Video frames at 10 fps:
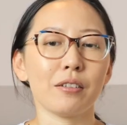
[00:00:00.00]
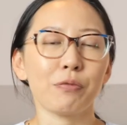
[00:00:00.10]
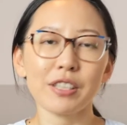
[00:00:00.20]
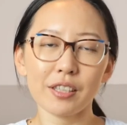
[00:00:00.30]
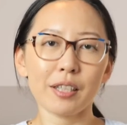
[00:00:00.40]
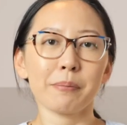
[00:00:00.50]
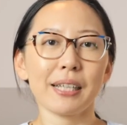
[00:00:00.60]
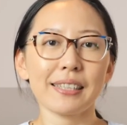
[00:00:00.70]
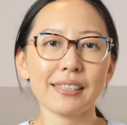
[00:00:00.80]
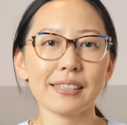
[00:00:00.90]
visiting
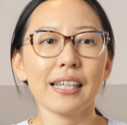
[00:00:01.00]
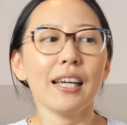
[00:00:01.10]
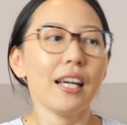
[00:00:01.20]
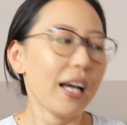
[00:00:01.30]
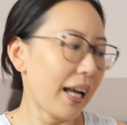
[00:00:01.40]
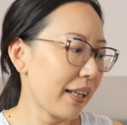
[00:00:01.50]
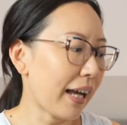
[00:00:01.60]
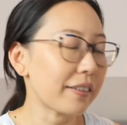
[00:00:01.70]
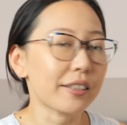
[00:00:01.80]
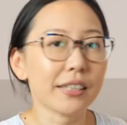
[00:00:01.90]
places, and
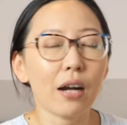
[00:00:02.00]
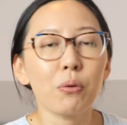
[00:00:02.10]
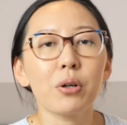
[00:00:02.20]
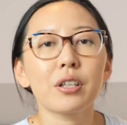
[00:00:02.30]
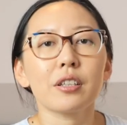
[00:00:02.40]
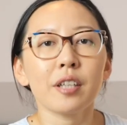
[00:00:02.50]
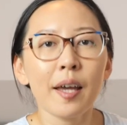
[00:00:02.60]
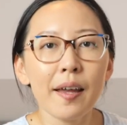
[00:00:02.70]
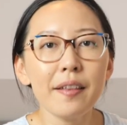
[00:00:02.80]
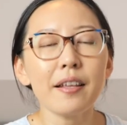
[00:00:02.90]
I discovered
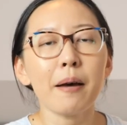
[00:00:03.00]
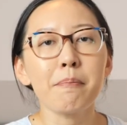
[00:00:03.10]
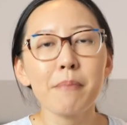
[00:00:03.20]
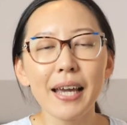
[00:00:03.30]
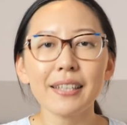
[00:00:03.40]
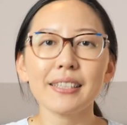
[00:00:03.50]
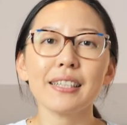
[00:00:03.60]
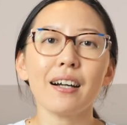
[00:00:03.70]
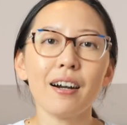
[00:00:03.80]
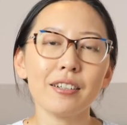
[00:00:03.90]
10
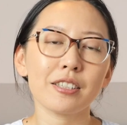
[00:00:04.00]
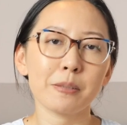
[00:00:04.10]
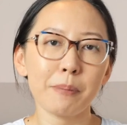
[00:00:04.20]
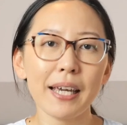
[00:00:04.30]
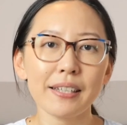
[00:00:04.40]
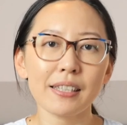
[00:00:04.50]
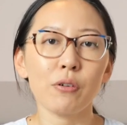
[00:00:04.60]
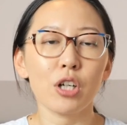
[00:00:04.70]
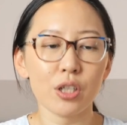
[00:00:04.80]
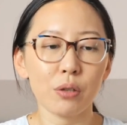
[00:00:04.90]
amazing art spaces I
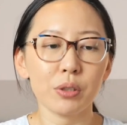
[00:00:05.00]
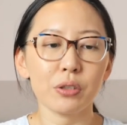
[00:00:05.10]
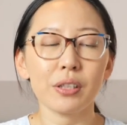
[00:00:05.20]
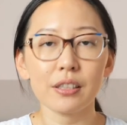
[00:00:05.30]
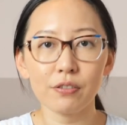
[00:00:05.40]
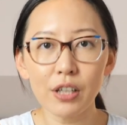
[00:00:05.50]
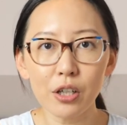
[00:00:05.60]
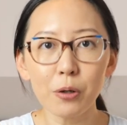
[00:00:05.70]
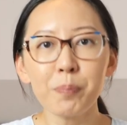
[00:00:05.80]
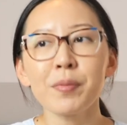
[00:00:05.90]
want to share with you in this
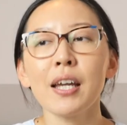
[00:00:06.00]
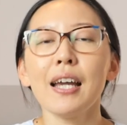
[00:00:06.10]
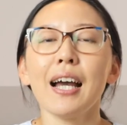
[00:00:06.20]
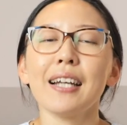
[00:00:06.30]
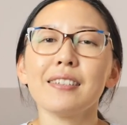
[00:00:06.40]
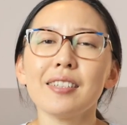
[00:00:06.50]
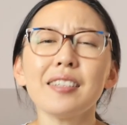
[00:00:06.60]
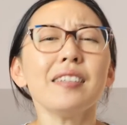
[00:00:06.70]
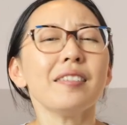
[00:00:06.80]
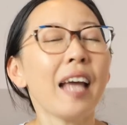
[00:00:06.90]
video. And it
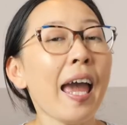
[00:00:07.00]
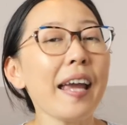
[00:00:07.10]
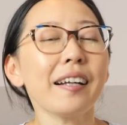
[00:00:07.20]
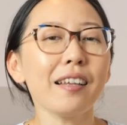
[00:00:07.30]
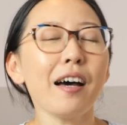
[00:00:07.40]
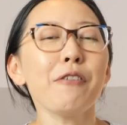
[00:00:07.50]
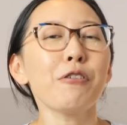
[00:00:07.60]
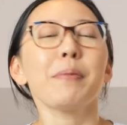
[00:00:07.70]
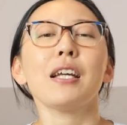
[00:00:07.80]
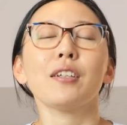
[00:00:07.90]
didn't take long
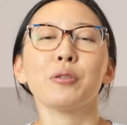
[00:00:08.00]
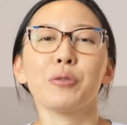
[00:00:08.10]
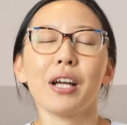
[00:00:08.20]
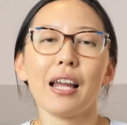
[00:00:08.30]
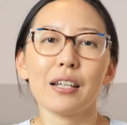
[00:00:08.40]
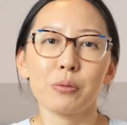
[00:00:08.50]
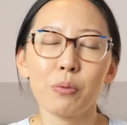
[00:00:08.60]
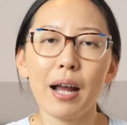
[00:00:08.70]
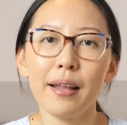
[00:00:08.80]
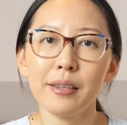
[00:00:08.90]
for me to realize
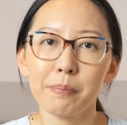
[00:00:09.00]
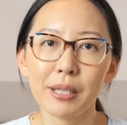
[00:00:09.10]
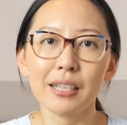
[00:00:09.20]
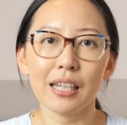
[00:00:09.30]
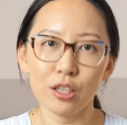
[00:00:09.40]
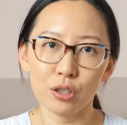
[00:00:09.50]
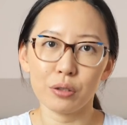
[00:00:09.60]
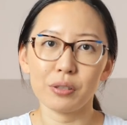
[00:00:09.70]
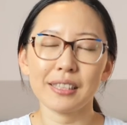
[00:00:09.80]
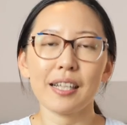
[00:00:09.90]
one big
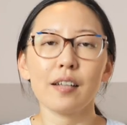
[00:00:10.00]
issue is